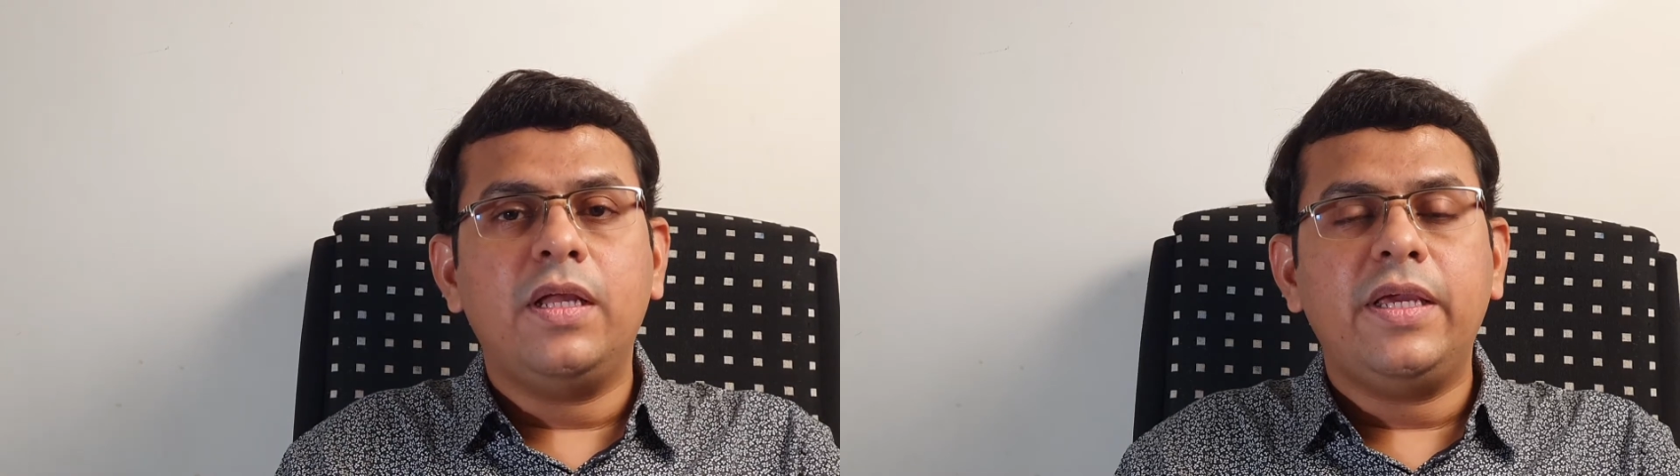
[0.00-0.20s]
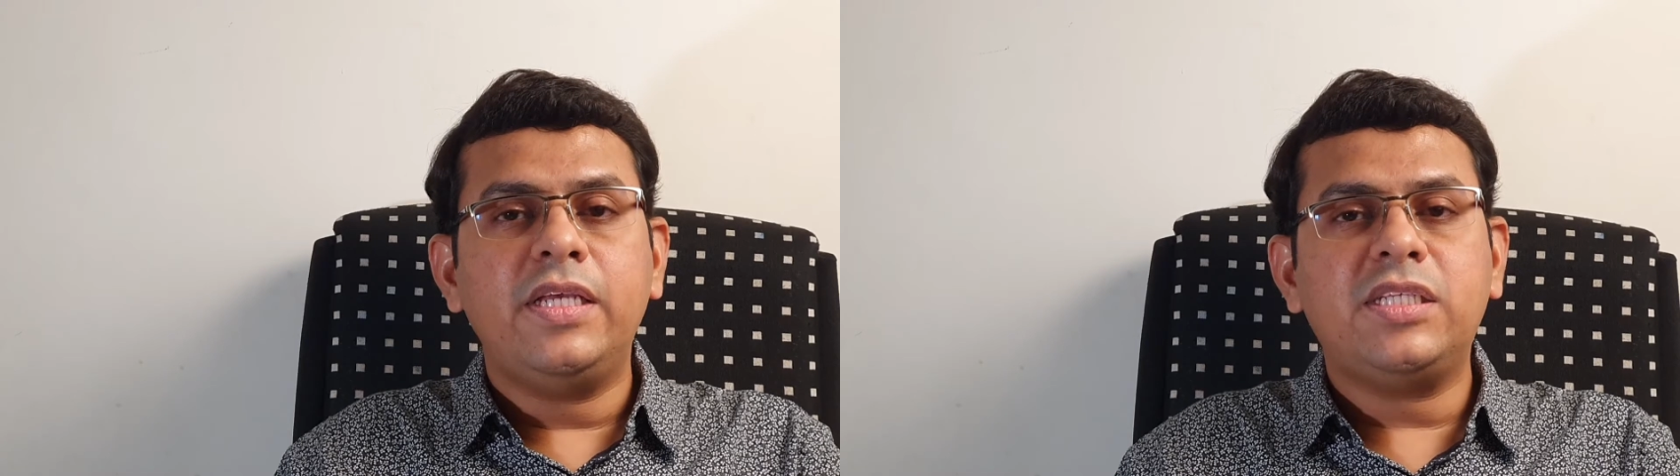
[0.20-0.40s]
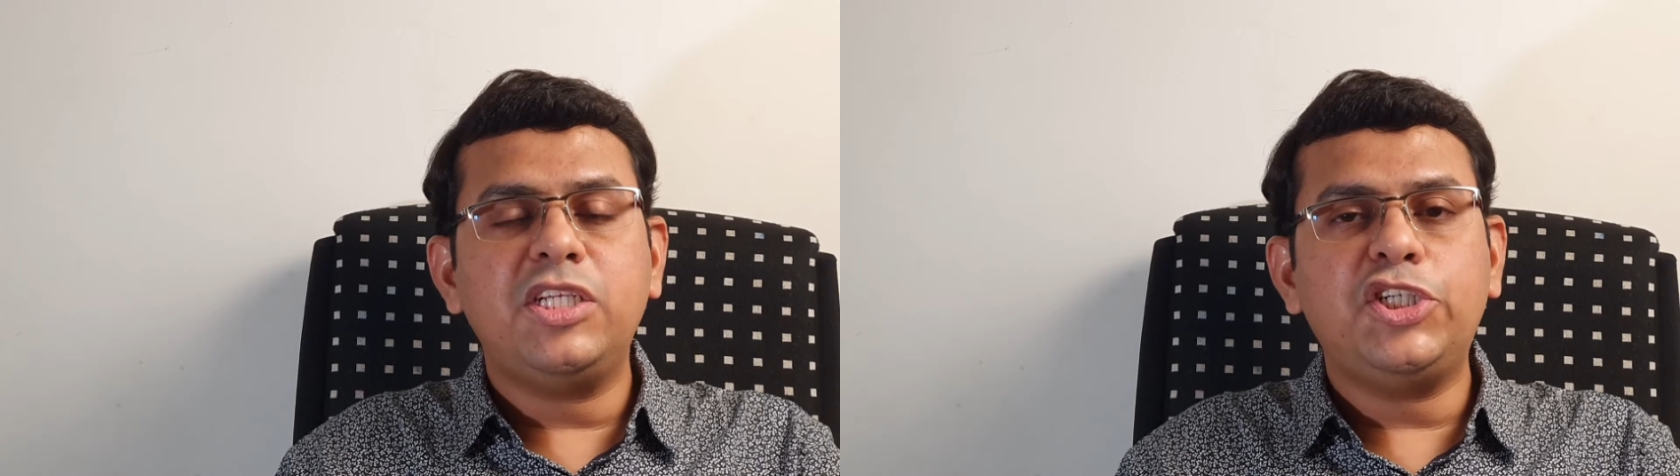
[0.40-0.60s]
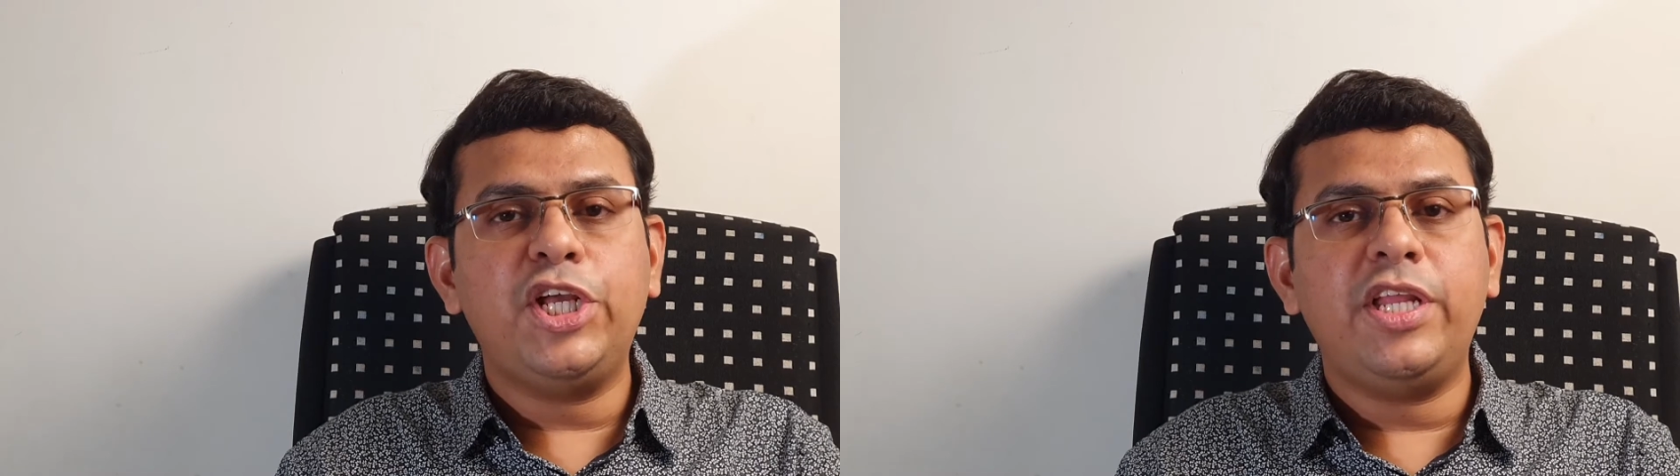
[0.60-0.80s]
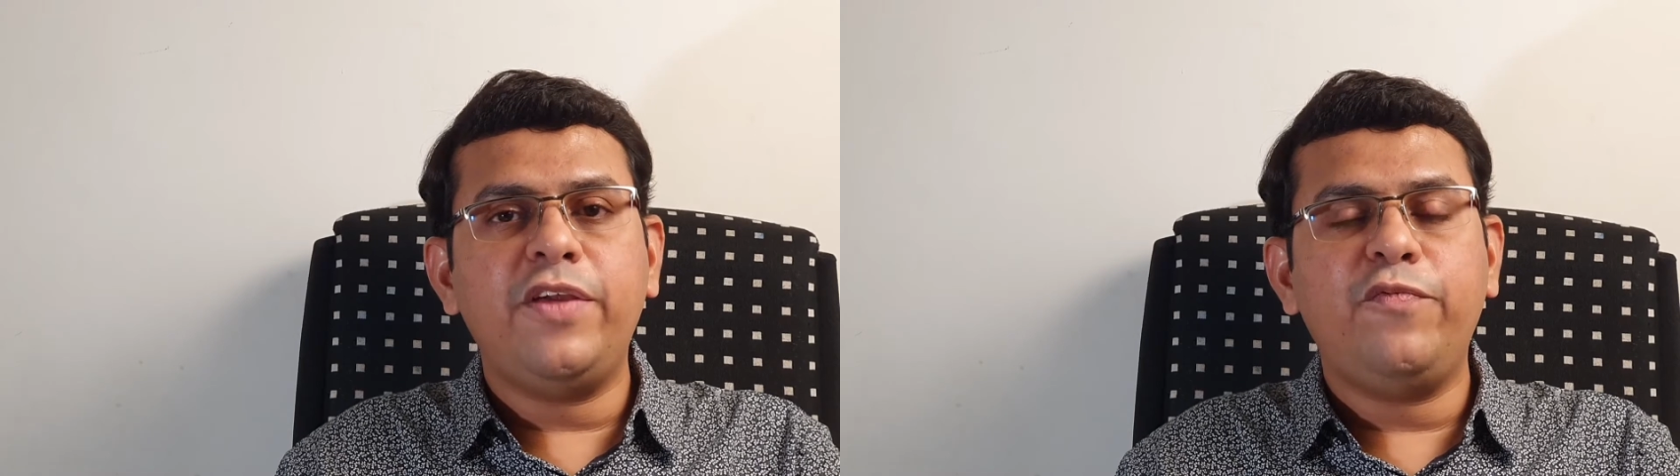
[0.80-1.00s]

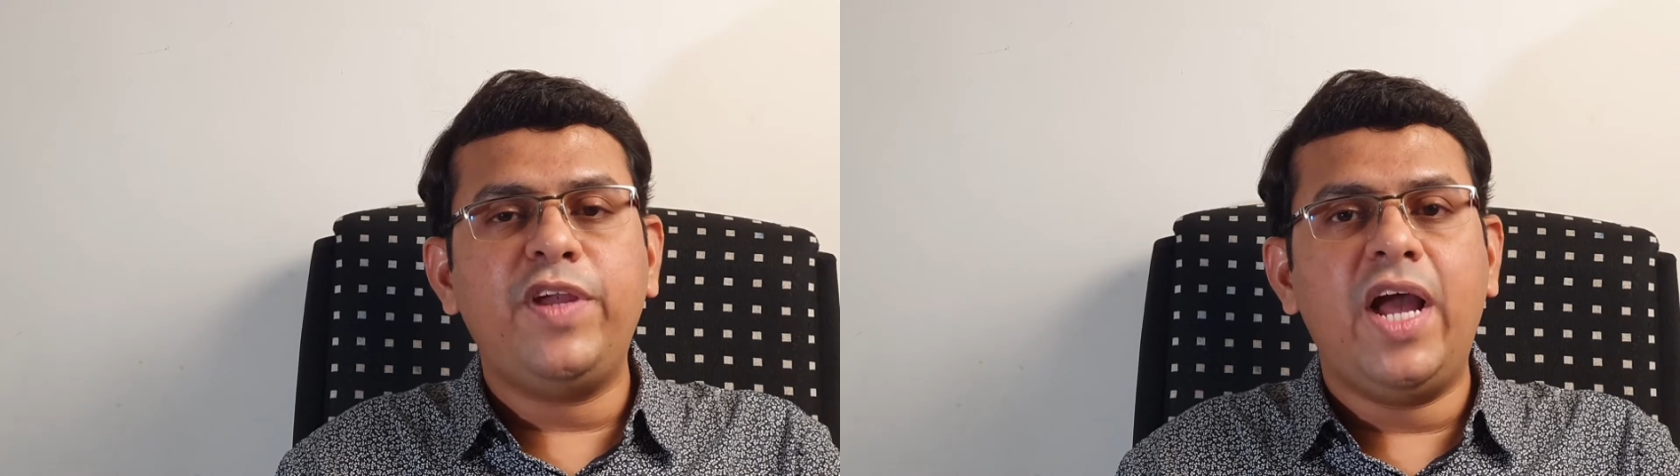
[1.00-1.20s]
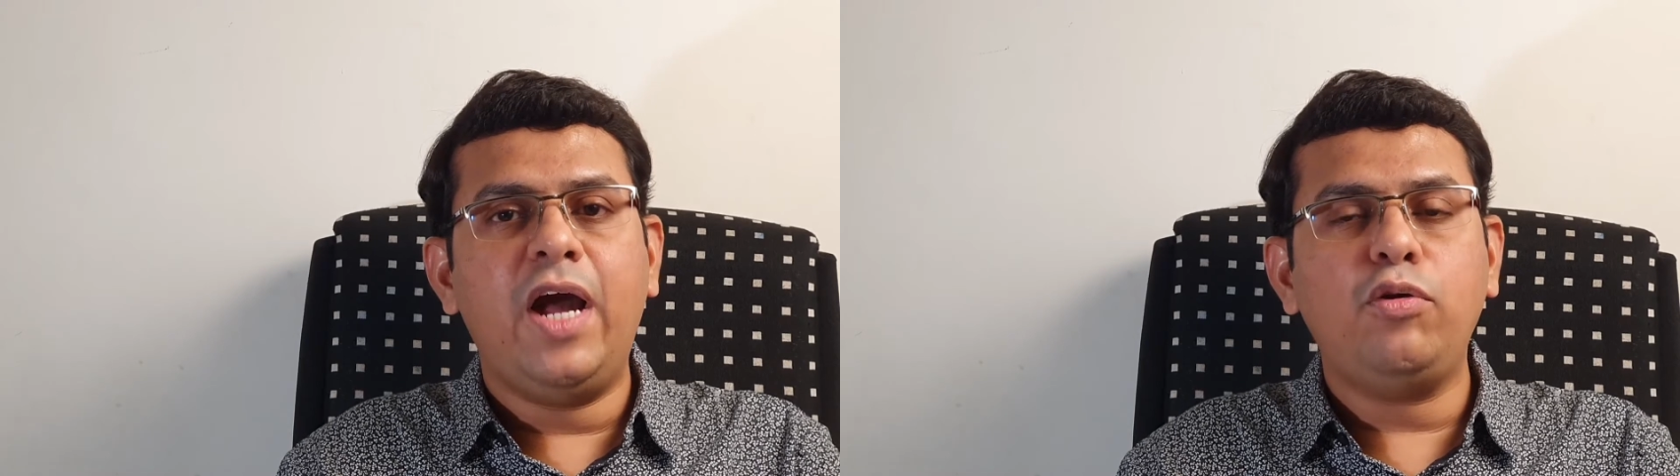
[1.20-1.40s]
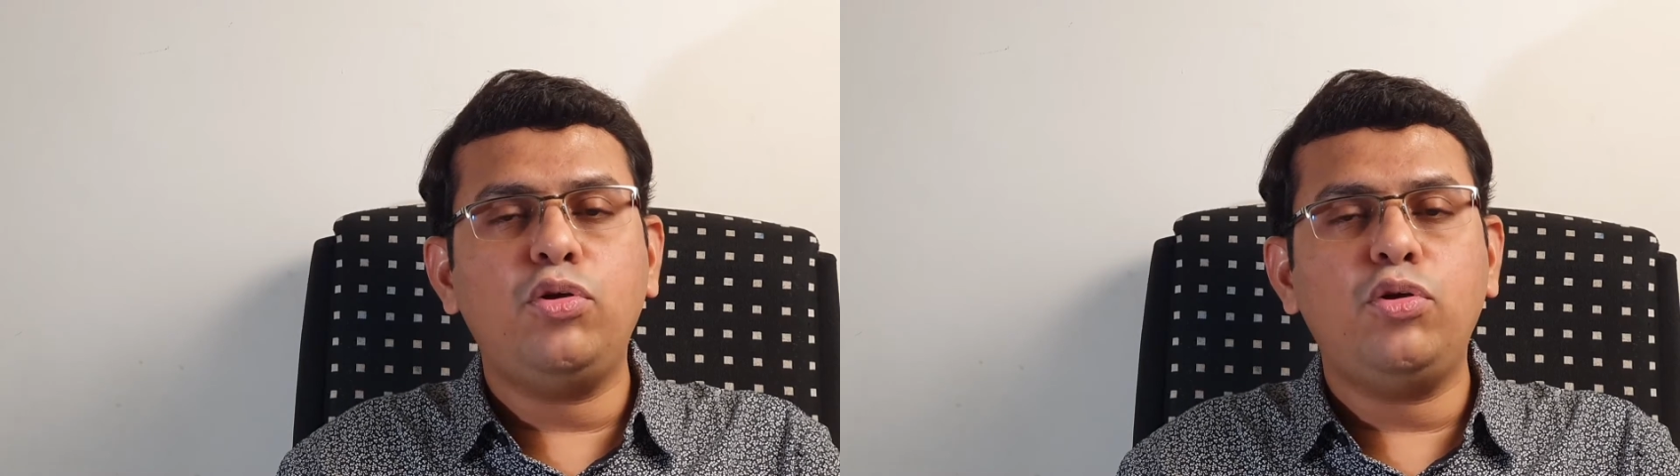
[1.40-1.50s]
Essentially, we have